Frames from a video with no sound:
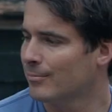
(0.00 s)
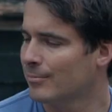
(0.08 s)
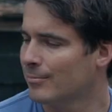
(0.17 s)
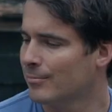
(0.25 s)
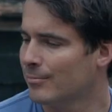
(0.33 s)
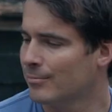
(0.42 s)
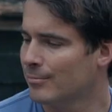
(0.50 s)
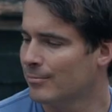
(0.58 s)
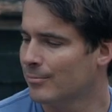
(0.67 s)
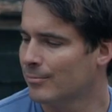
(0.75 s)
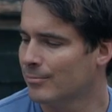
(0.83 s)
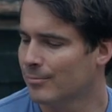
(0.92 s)

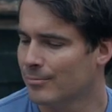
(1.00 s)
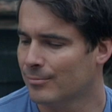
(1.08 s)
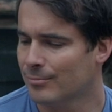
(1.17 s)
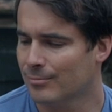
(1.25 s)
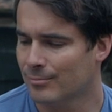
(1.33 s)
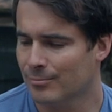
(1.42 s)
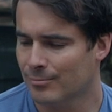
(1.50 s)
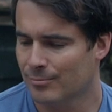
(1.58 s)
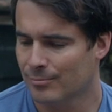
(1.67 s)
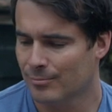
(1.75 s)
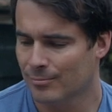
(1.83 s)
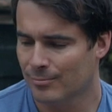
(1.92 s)

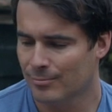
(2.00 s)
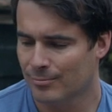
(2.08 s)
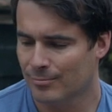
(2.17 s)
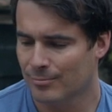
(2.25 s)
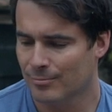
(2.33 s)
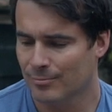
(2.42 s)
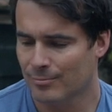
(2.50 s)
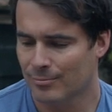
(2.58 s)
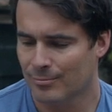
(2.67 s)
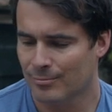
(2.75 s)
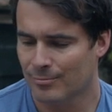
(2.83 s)
[no speech]